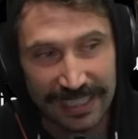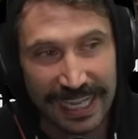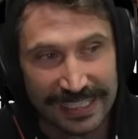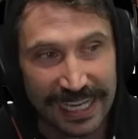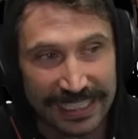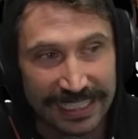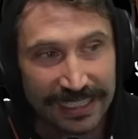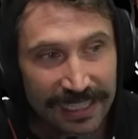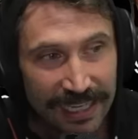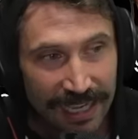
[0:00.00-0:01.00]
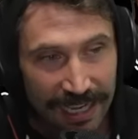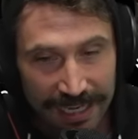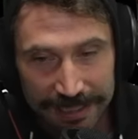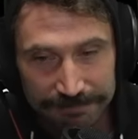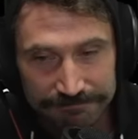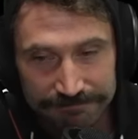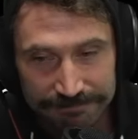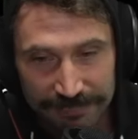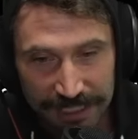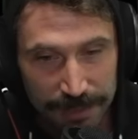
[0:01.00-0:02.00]
class IDE. Um,
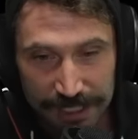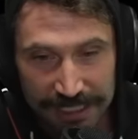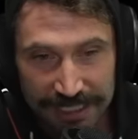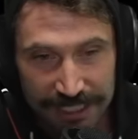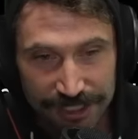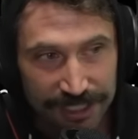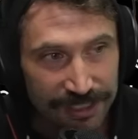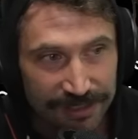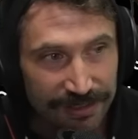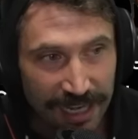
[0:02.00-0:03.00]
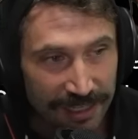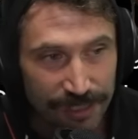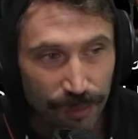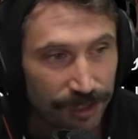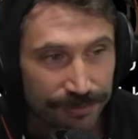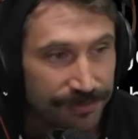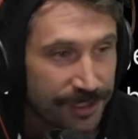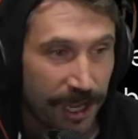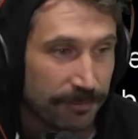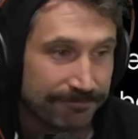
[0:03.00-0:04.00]
the community edition's out of this world.
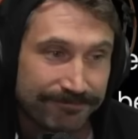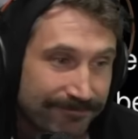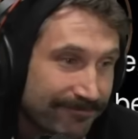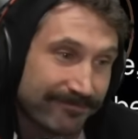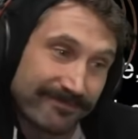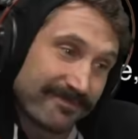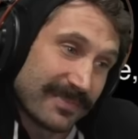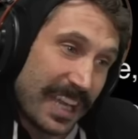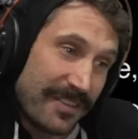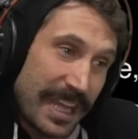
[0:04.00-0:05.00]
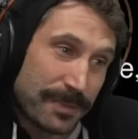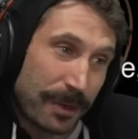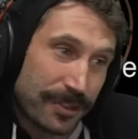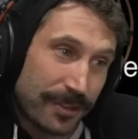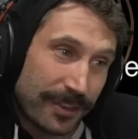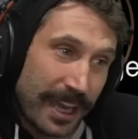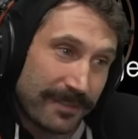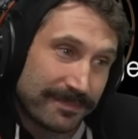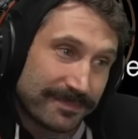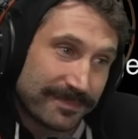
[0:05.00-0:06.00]
So that's personal
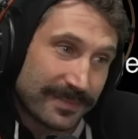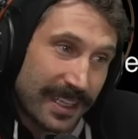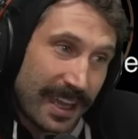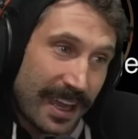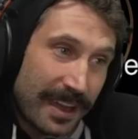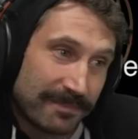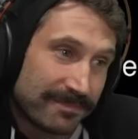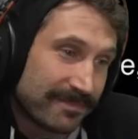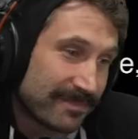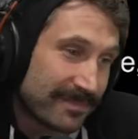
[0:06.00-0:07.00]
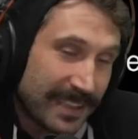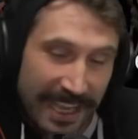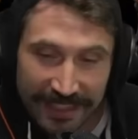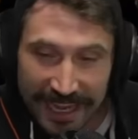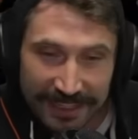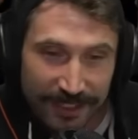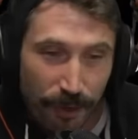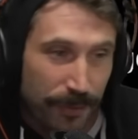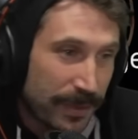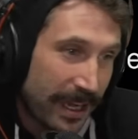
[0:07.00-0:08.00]
thought. Uh, and then go
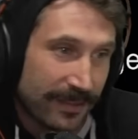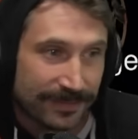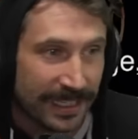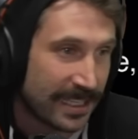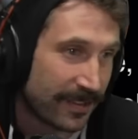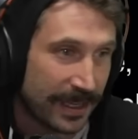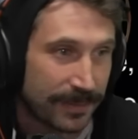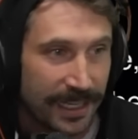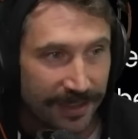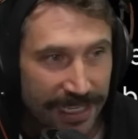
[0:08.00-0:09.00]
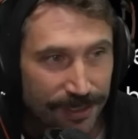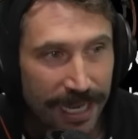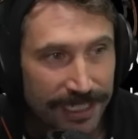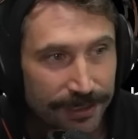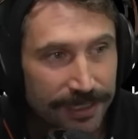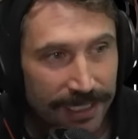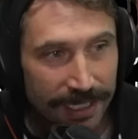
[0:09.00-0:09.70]
from there into Vim. That's what I do.